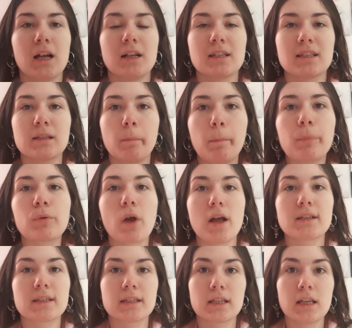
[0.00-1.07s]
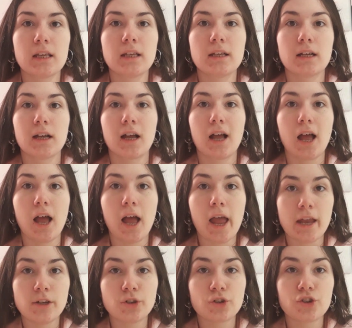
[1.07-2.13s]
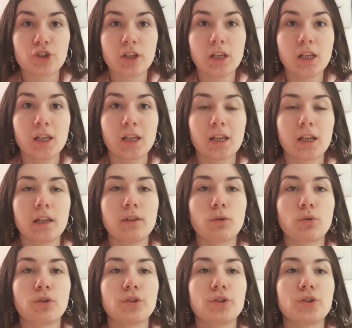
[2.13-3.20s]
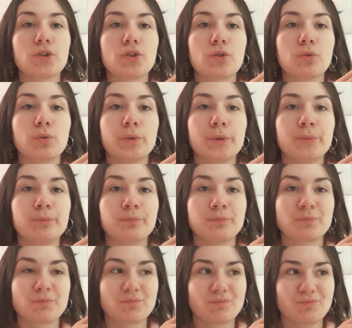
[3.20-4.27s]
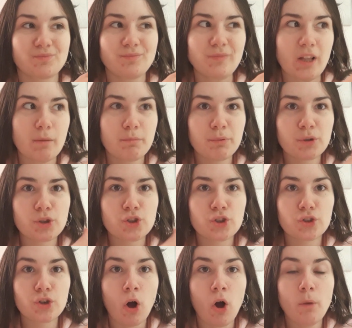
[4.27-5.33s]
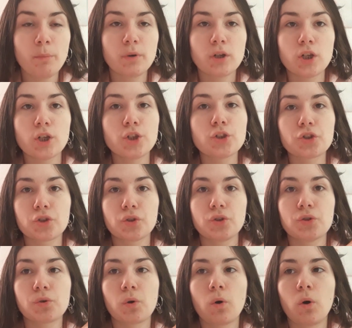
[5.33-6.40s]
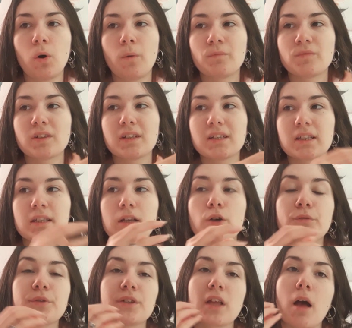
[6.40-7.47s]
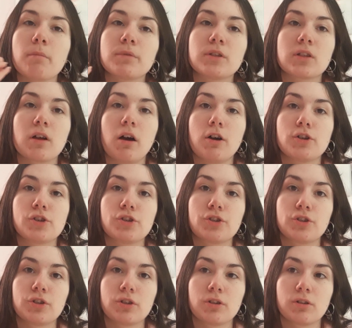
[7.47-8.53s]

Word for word: suppressing energy in order to put a stop to your self sabotage